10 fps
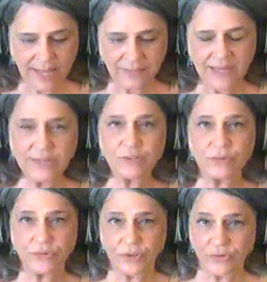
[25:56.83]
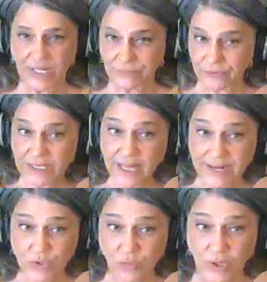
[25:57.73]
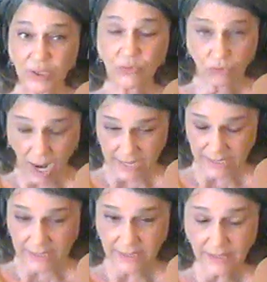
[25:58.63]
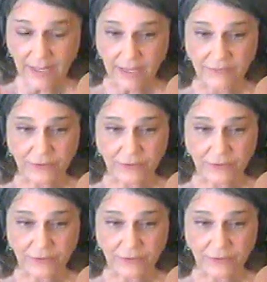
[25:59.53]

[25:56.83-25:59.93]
then you'd get freelance work writing